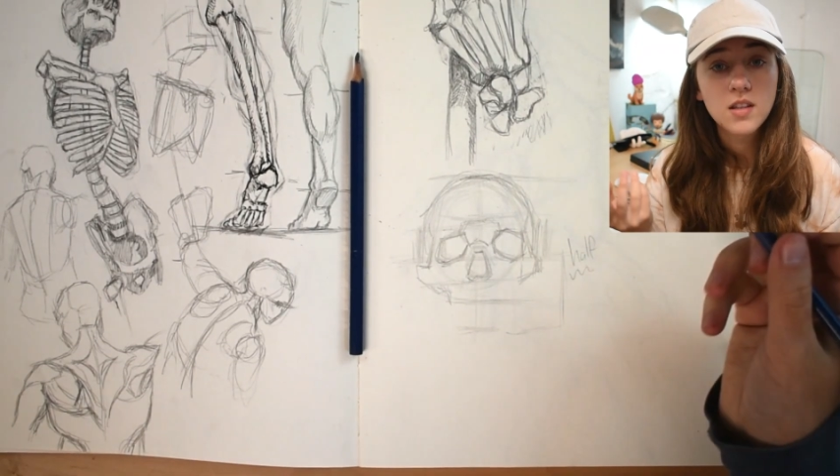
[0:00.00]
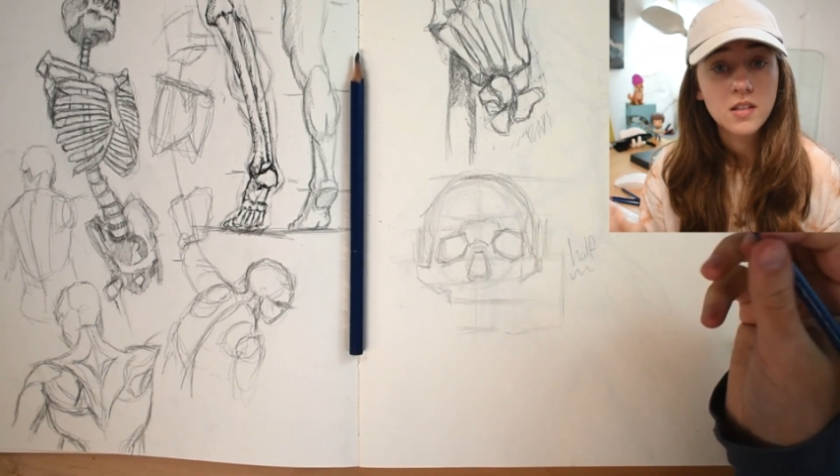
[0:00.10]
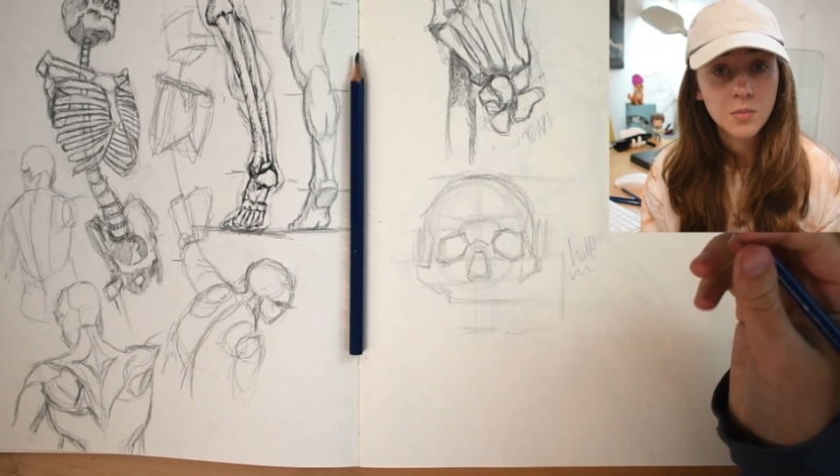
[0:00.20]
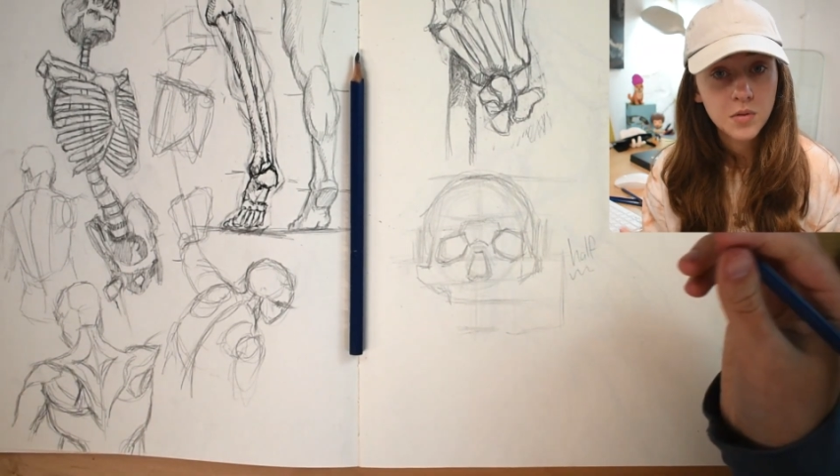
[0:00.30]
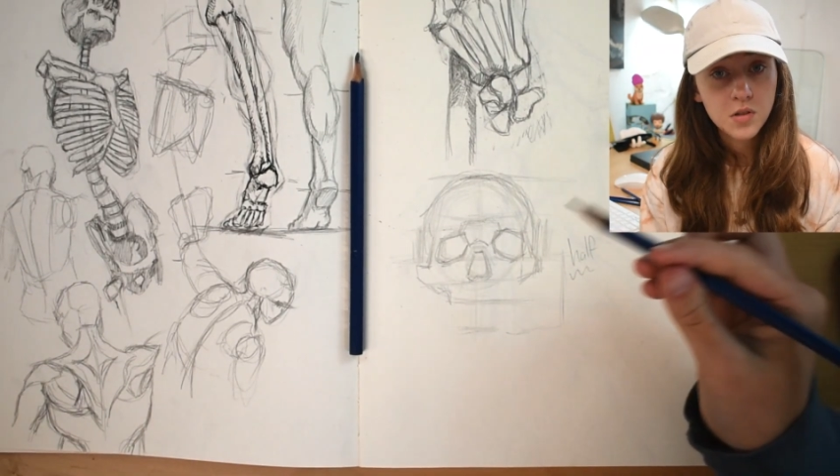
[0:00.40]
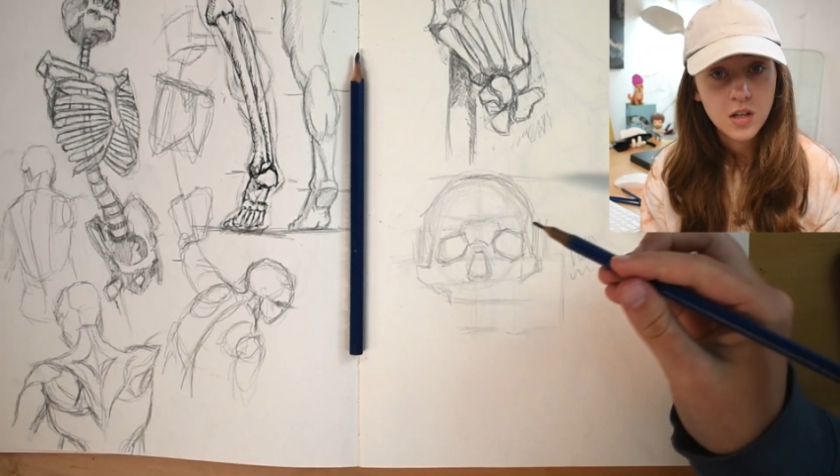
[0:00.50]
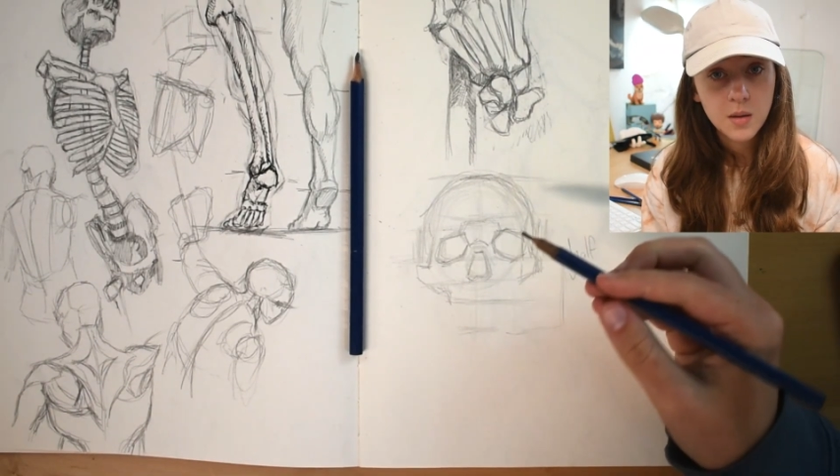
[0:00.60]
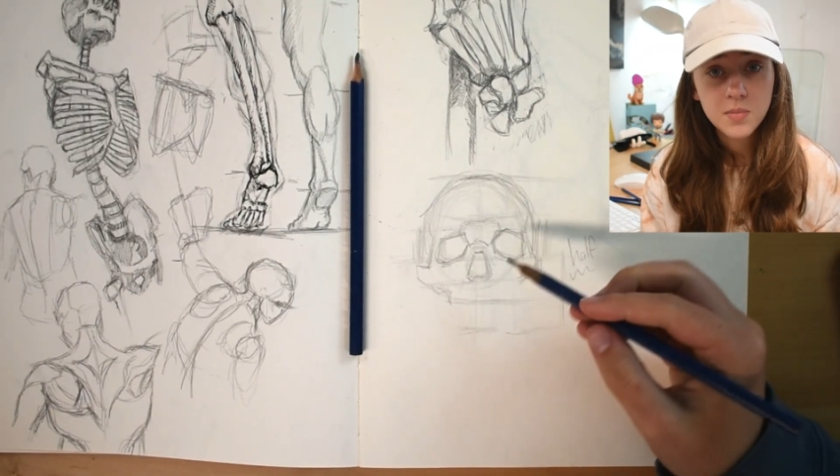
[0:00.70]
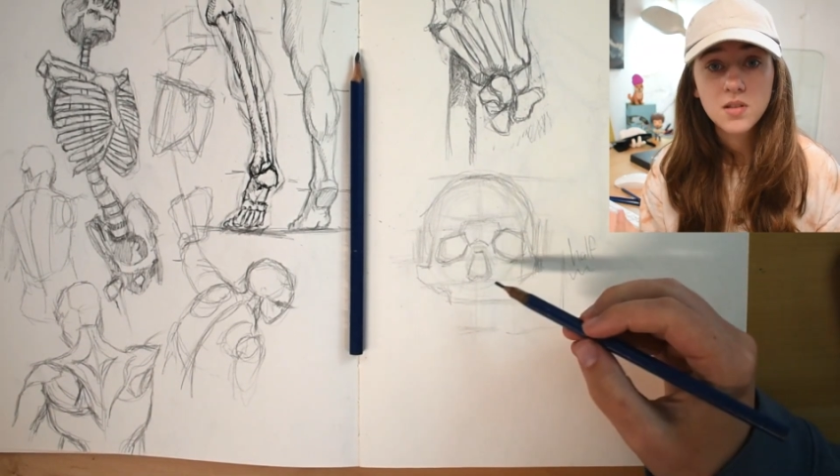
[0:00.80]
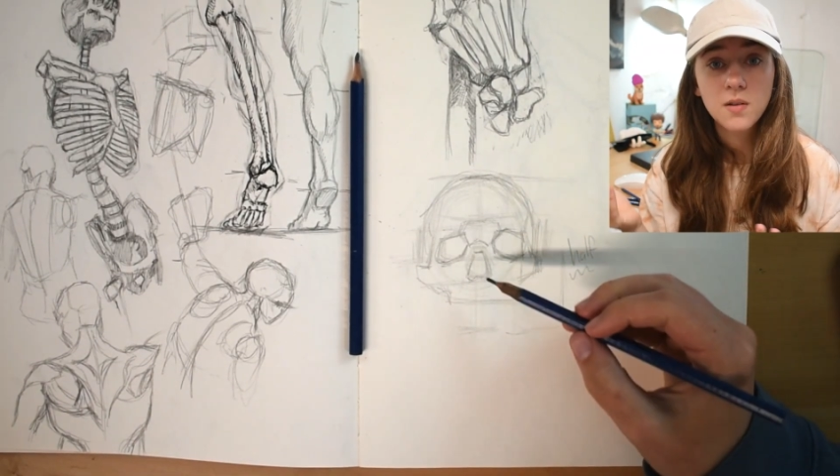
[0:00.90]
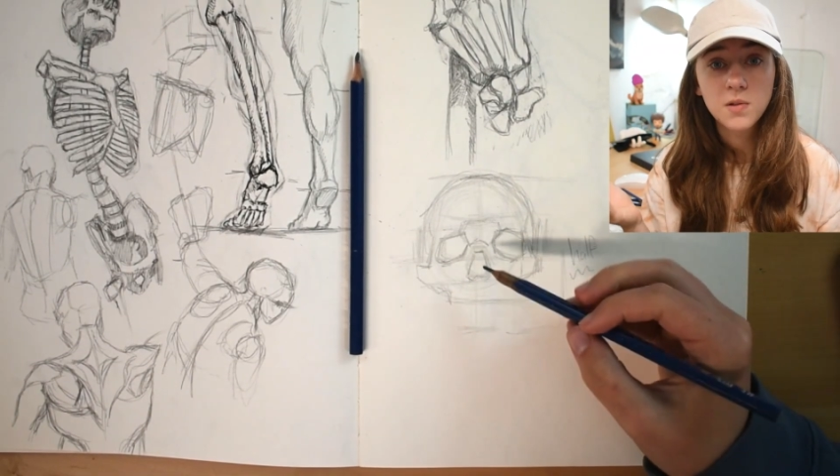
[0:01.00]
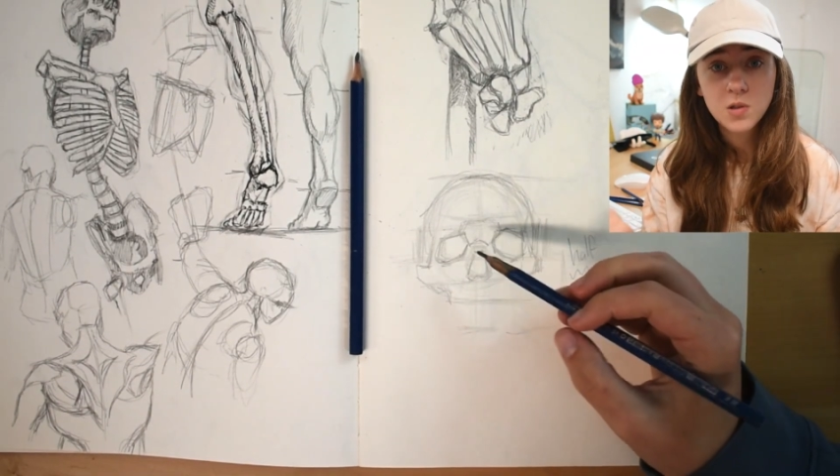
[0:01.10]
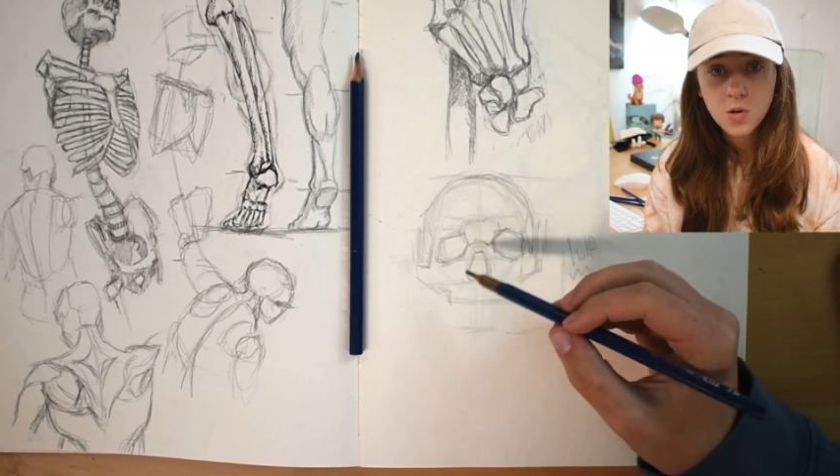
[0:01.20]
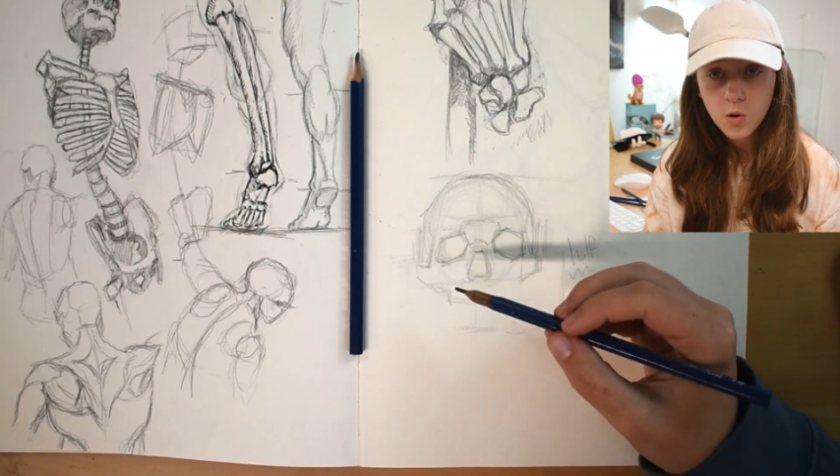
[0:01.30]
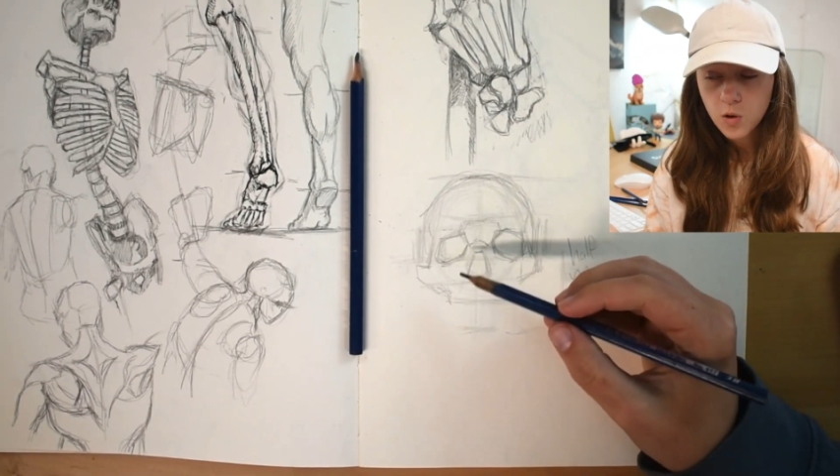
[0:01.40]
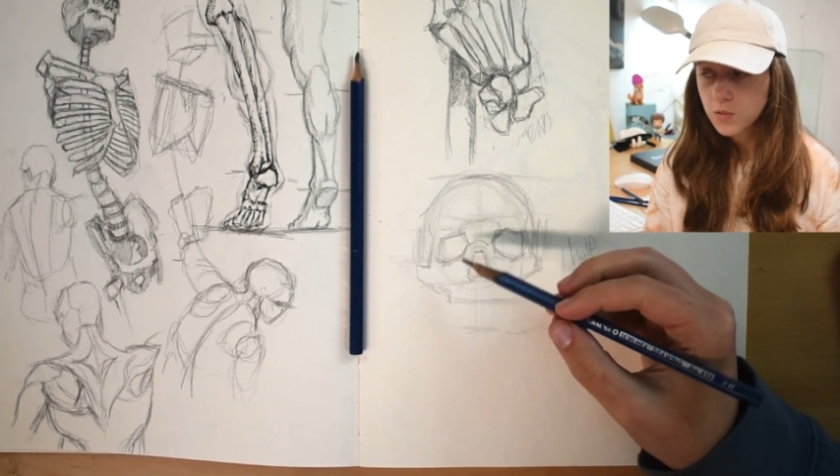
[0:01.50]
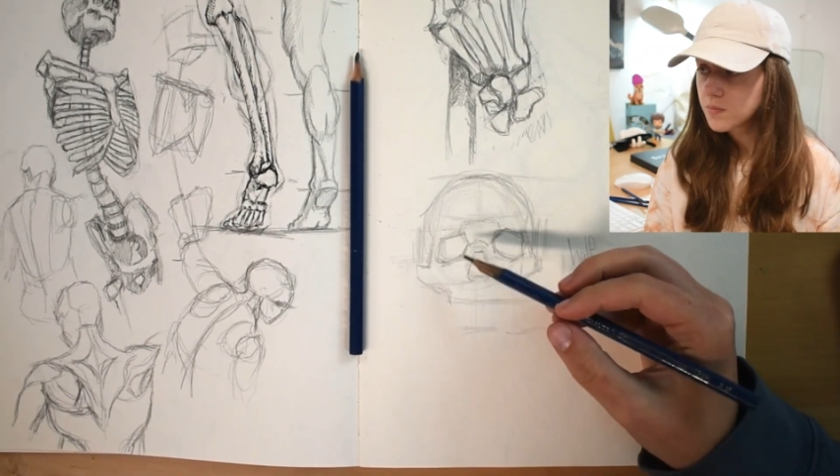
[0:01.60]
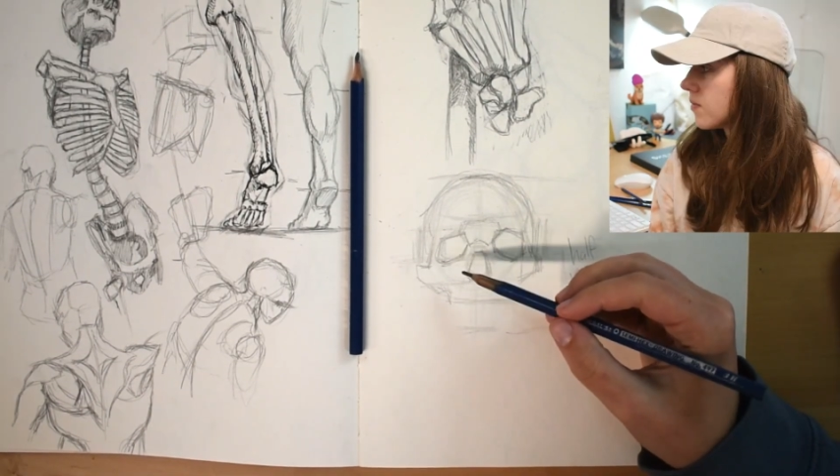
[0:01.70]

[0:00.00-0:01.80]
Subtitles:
simple shapes of the skull.